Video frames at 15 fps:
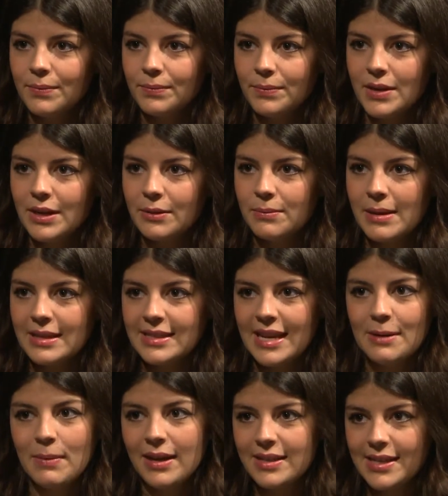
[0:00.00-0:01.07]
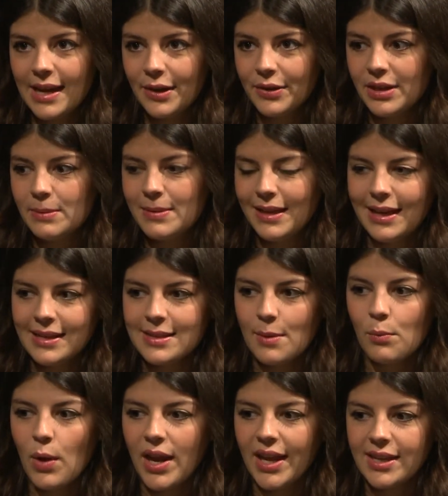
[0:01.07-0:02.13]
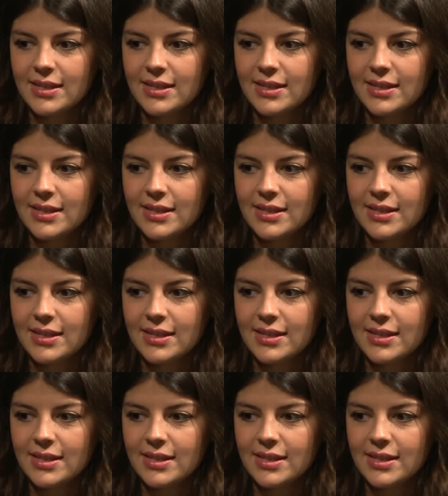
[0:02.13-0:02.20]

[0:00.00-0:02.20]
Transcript: you know, maintain my integrity because I'm writing